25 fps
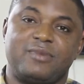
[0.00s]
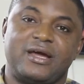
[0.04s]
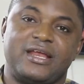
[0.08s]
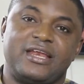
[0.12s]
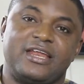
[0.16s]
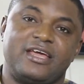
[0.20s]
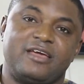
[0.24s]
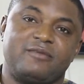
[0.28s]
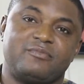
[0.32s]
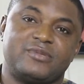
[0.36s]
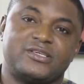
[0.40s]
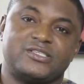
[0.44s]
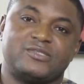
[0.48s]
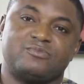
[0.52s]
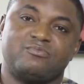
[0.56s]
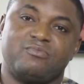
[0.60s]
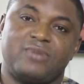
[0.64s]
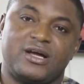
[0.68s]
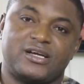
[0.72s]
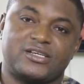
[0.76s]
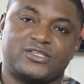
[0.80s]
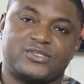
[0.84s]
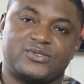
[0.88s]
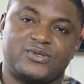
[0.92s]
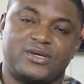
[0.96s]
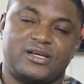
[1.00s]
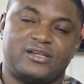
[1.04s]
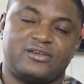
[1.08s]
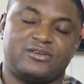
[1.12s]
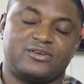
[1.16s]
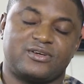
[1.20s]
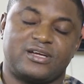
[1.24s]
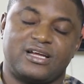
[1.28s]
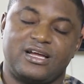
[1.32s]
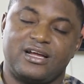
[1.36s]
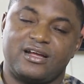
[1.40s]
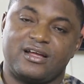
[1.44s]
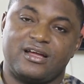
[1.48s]
My name is Maxwell
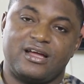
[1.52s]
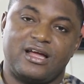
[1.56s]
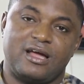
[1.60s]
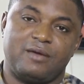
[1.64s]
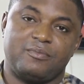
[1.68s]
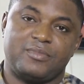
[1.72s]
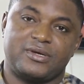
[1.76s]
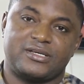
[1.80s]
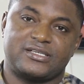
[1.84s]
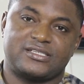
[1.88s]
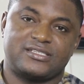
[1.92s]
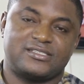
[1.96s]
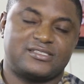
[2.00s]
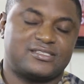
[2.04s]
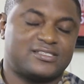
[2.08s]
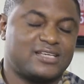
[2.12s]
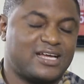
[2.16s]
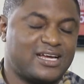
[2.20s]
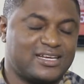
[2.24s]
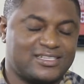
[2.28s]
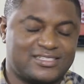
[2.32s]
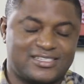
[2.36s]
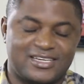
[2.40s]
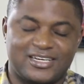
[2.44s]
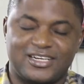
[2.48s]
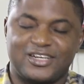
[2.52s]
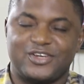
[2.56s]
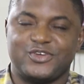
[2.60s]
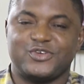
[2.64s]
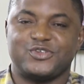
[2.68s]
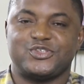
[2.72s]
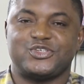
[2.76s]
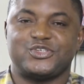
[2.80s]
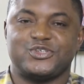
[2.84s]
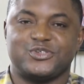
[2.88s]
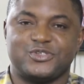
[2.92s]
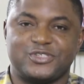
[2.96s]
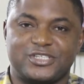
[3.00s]
Ogaga. I'm excited that
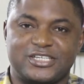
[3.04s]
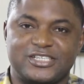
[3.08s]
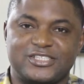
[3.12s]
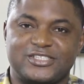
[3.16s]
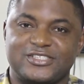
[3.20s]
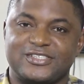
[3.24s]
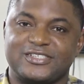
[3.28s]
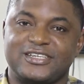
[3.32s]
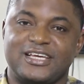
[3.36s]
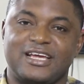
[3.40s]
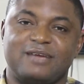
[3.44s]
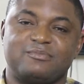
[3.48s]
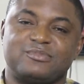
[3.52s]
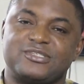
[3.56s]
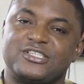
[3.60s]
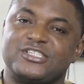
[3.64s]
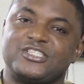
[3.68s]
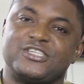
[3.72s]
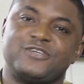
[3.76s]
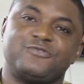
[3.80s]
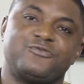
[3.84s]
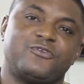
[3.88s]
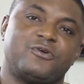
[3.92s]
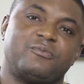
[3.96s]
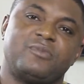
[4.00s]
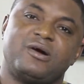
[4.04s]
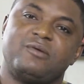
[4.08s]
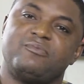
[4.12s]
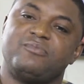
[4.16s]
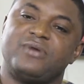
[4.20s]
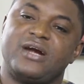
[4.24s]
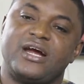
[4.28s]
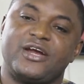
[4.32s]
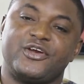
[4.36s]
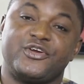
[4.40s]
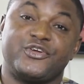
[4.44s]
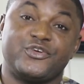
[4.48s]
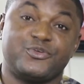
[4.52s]
you tuned in today. I'm teaching from my
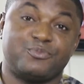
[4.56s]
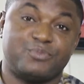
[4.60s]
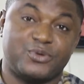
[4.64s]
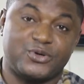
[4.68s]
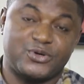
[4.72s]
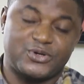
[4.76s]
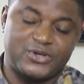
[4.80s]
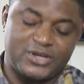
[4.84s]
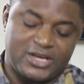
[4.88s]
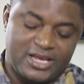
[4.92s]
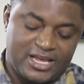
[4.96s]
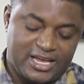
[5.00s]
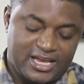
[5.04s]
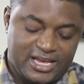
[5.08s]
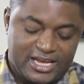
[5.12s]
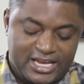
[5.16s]
brand new book.